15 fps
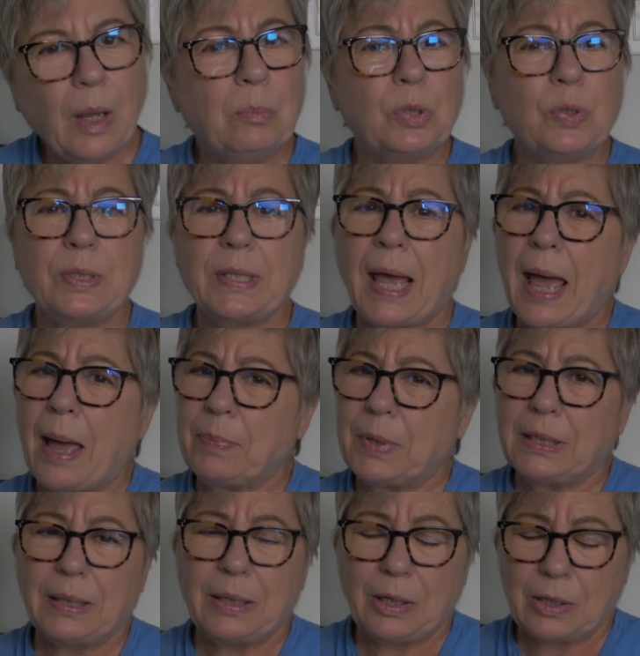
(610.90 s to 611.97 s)
Blue's a
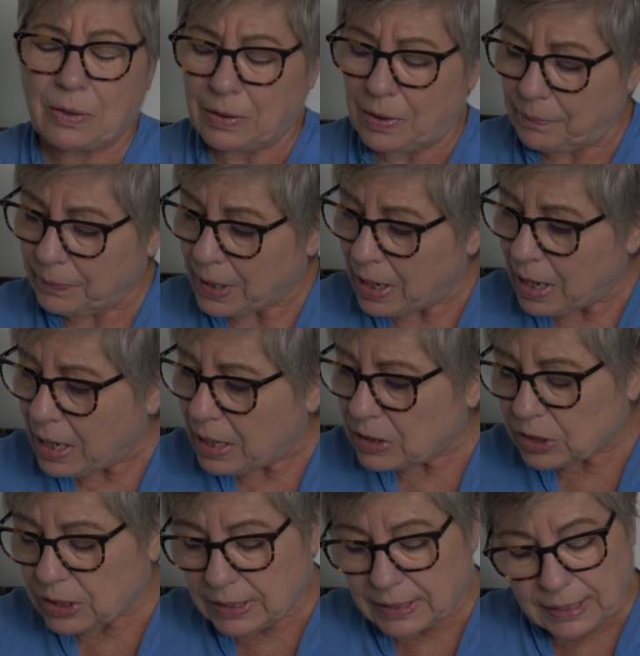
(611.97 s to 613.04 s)
happy little girl.
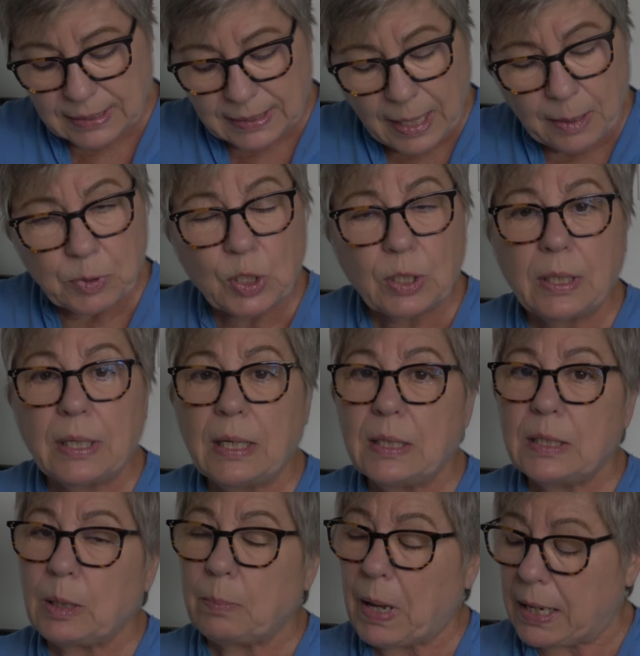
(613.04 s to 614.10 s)
She's exceptionally
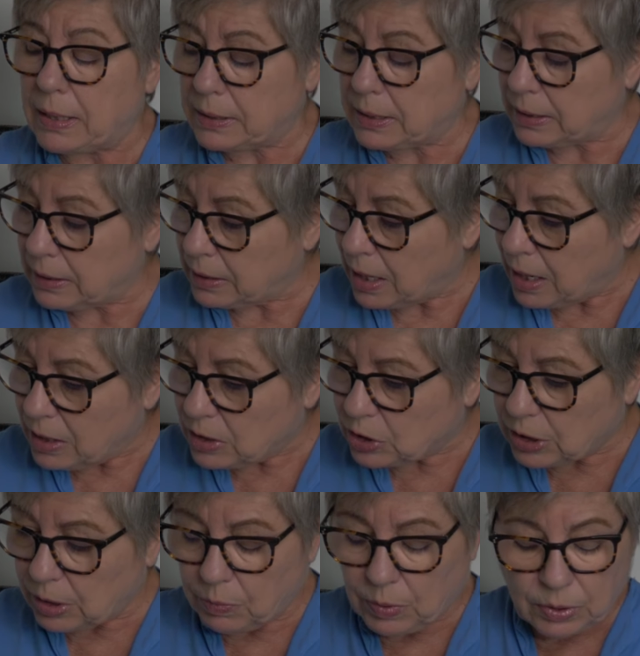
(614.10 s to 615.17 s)
independent.
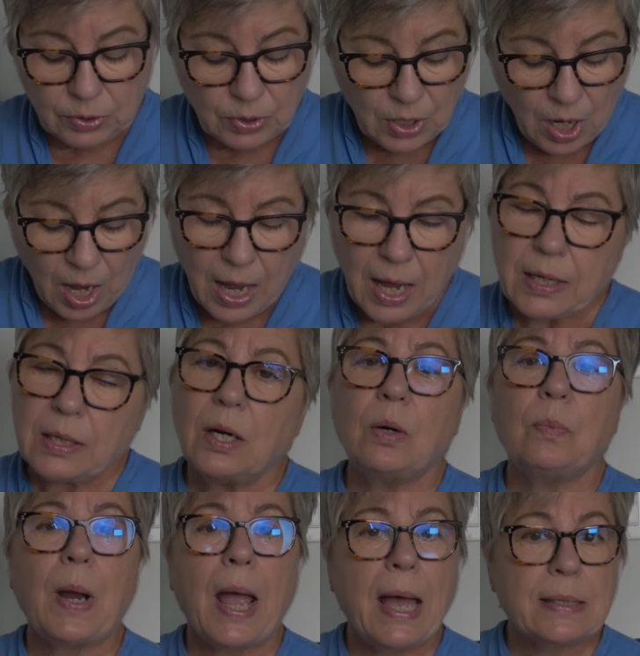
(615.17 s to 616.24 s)
She will not
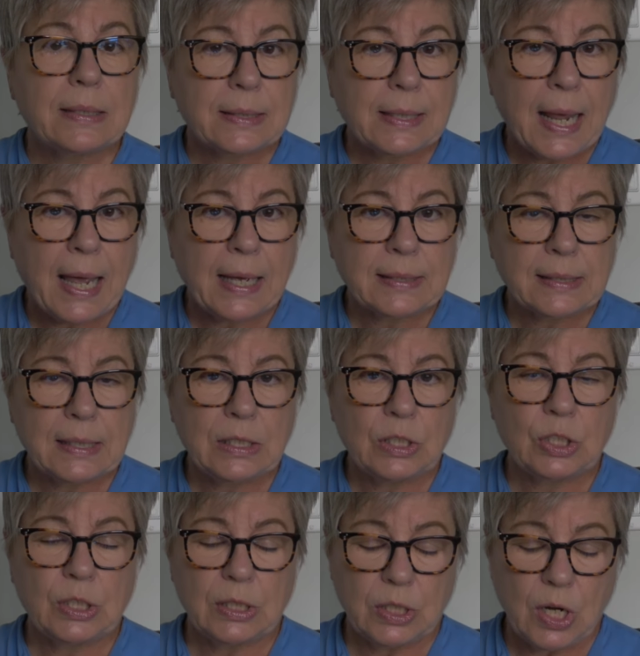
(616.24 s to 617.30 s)
harass Tassie.
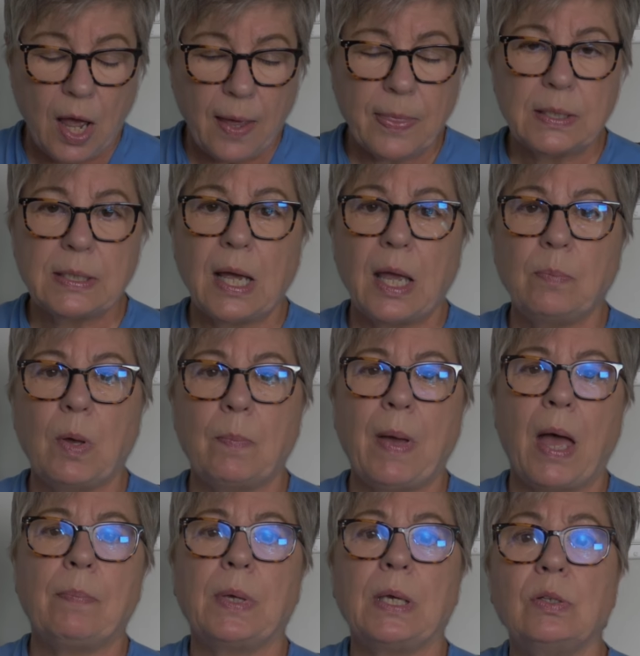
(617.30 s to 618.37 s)
She's not the type of
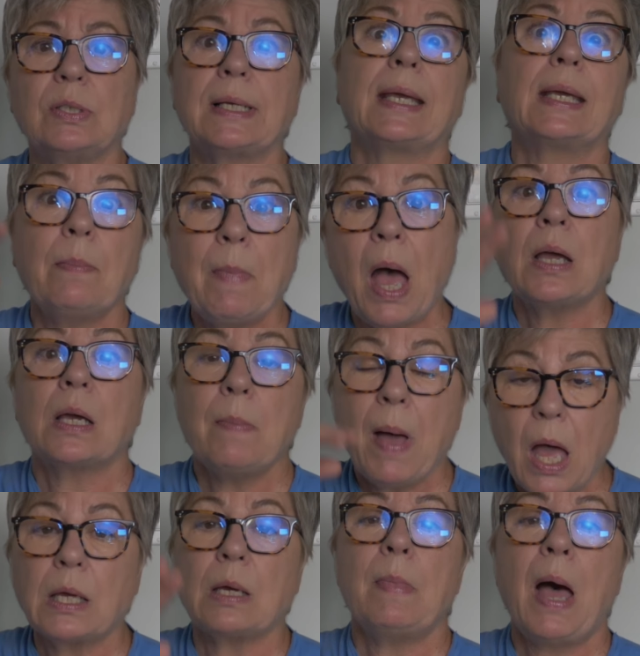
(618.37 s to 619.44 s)
puppy who's like, come on, come
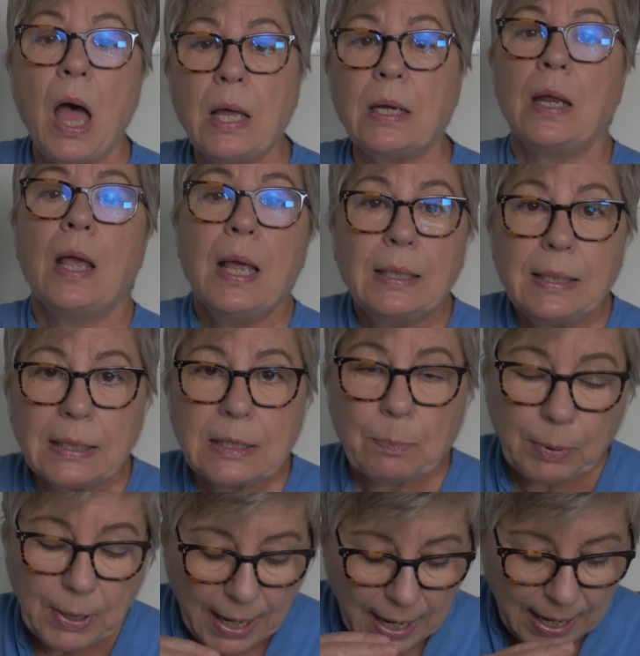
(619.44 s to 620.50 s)
on, come on, let's
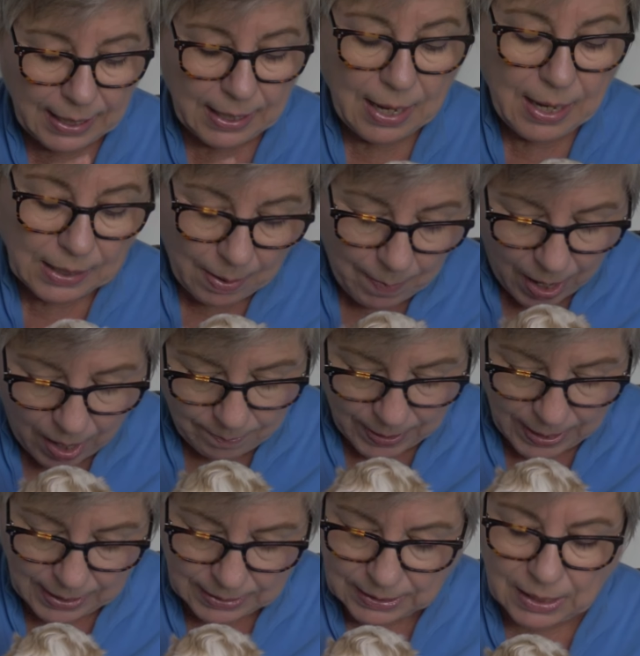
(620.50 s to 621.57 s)
play. Come on,
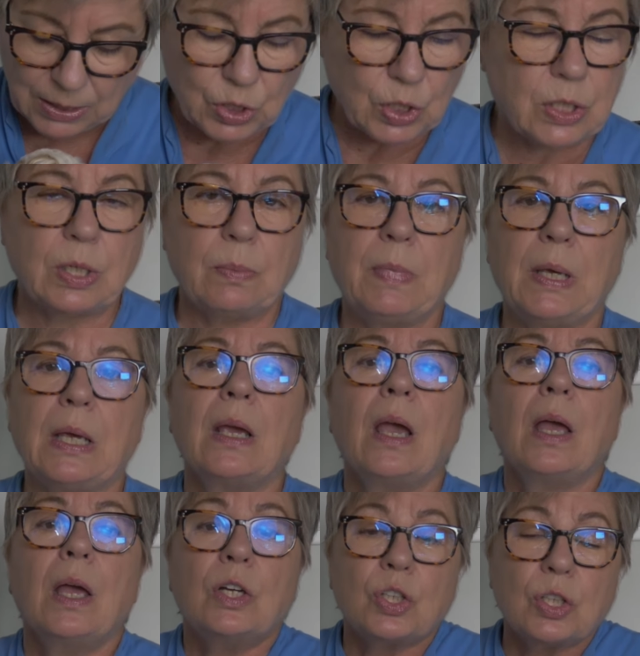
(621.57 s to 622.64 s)
pay attention to me.
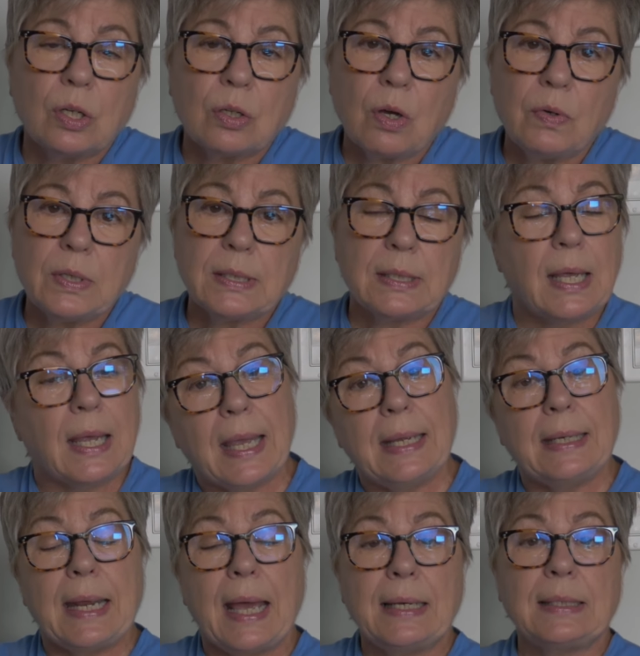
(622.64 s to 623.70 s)
She'll go and say, hey,
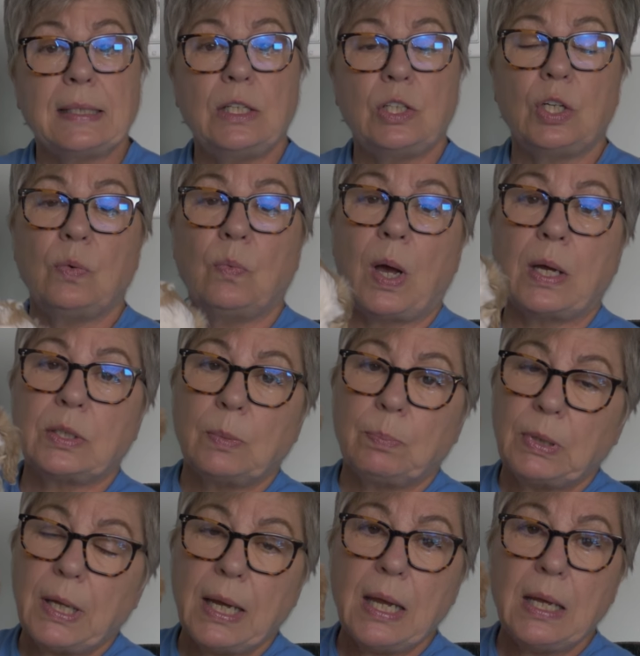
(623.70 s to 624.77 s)
Tassie, do you want to
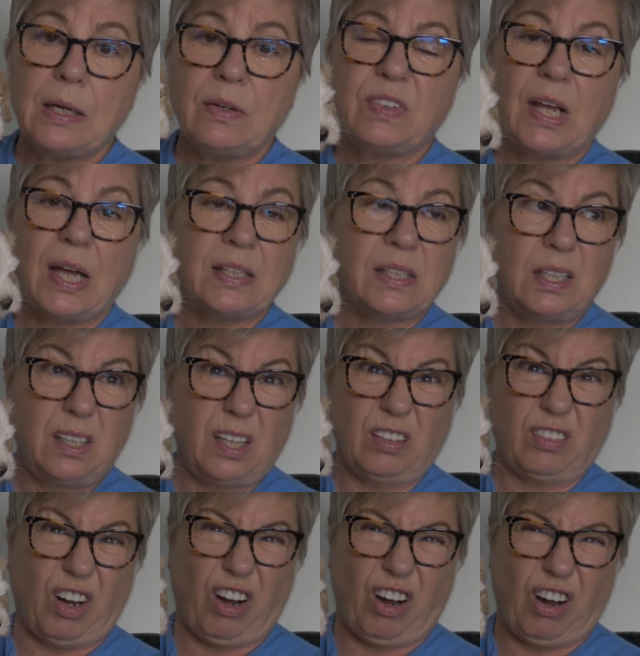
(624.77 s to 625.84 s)
play? And if Tassie
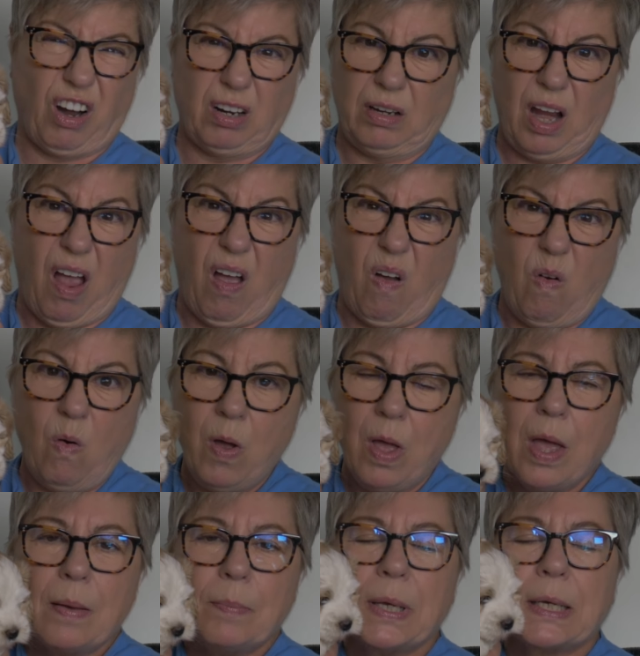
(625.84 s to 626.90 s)
says, no,
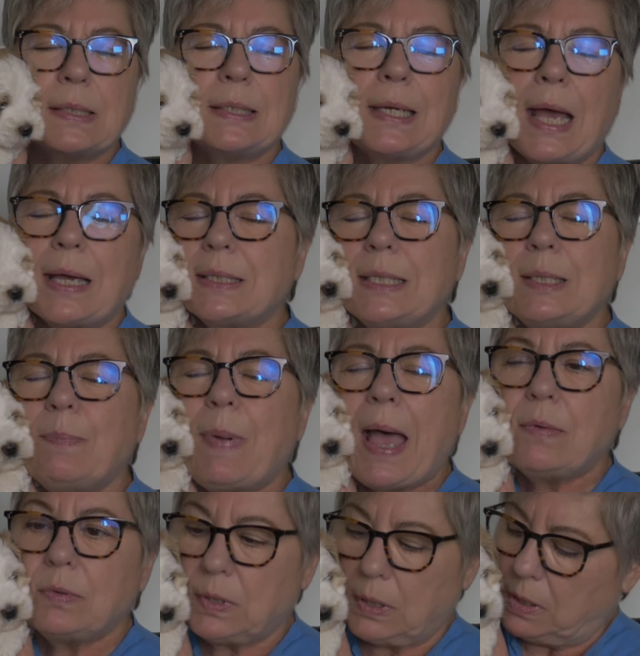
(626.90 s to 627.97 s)
because Tassie's
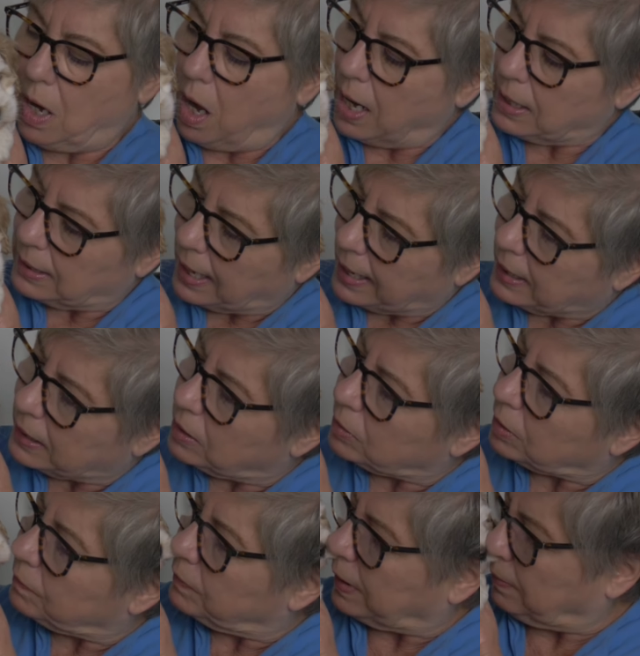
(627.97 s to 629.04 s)
bound to not like
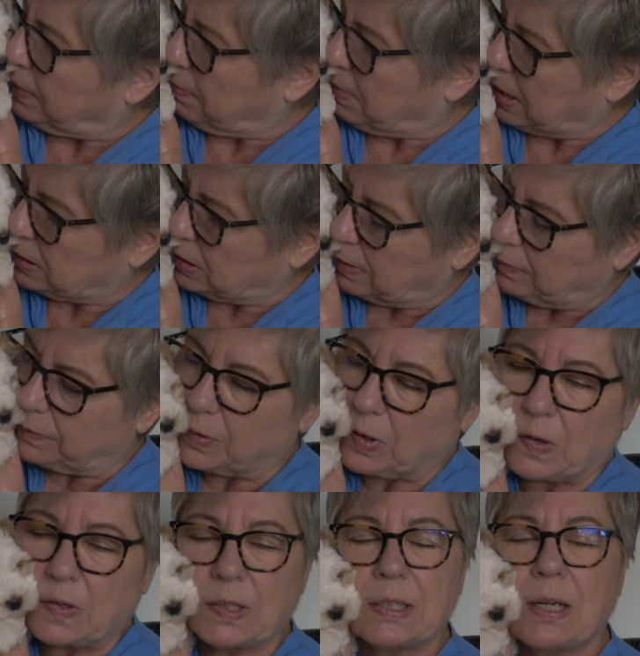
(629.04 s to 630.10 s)
her very much at
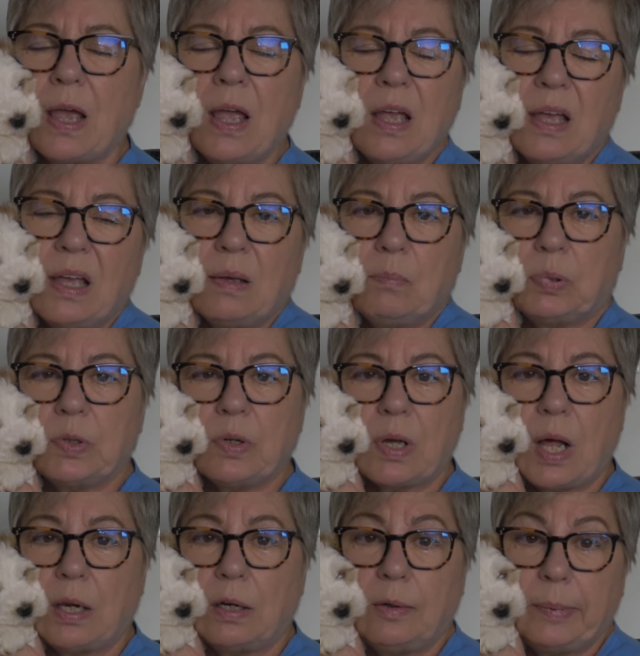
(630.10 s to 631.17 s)
first, and blue
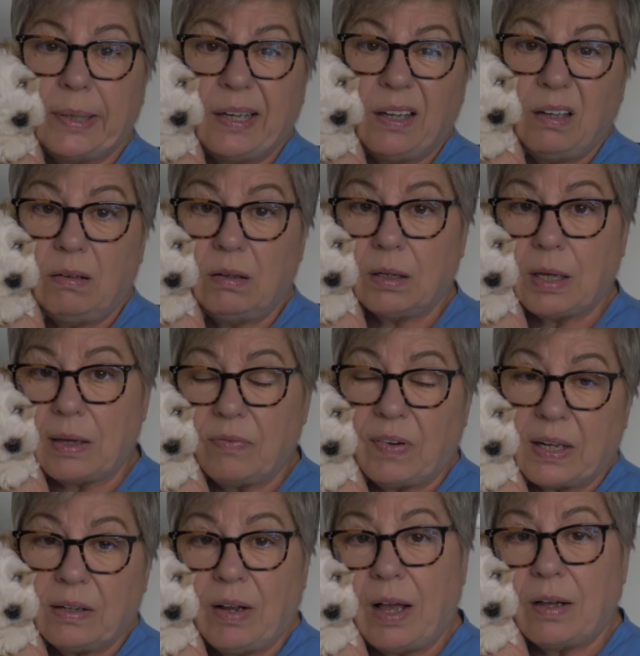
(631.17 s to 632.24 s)
collar will be, oh, okay,
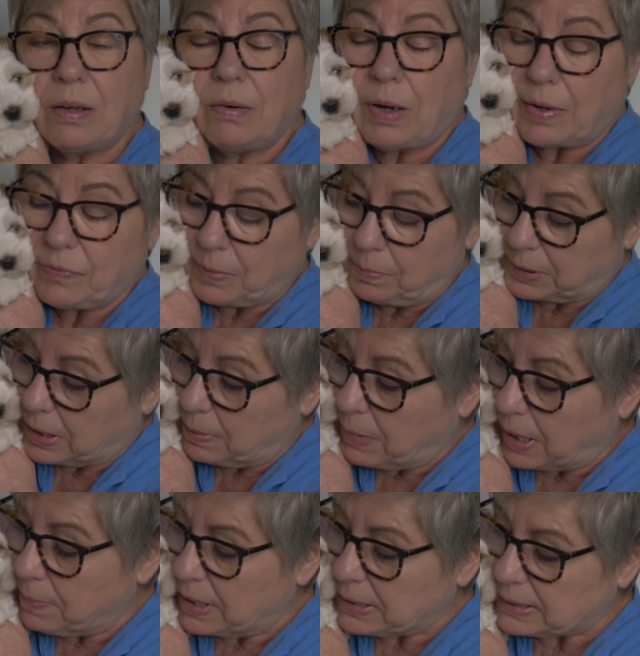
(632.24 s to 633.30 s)
fine, I'll go off and play
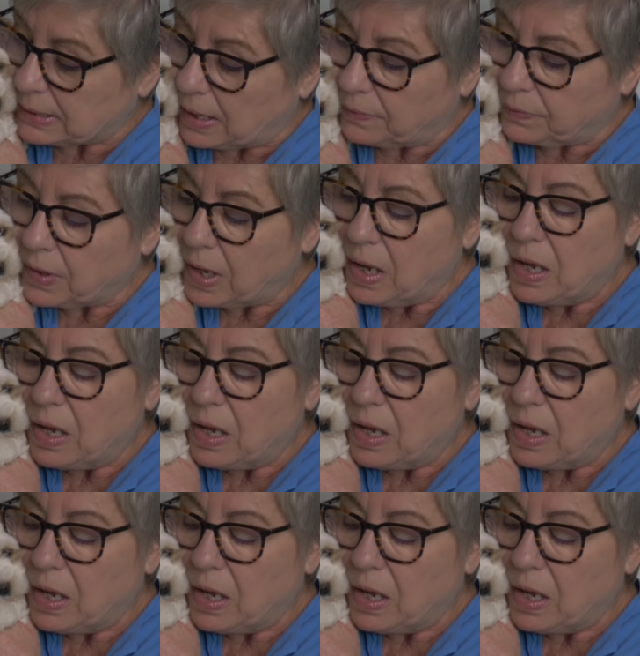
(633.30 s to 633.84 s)
by myself.